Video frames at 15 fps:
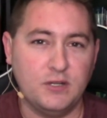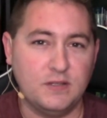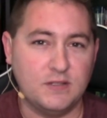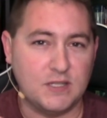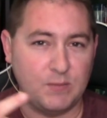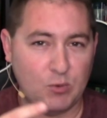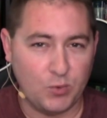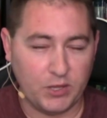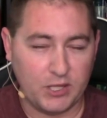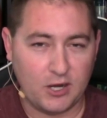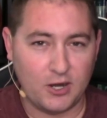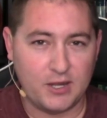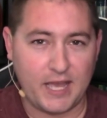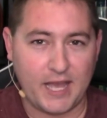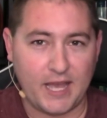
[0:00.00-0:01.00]
It's going to be really
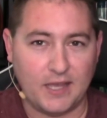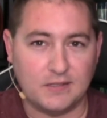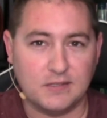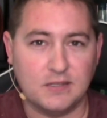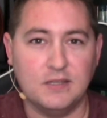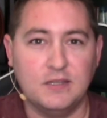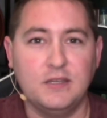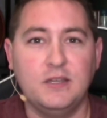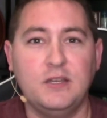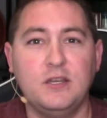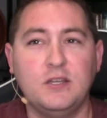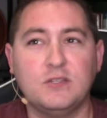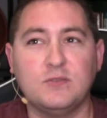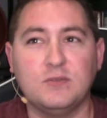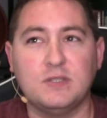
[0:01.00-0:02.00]
hard to ask.
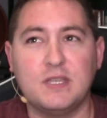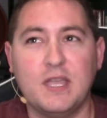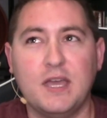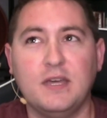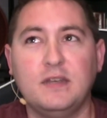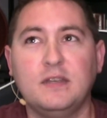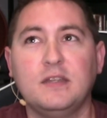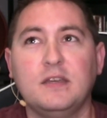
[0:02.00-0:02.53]
So instead,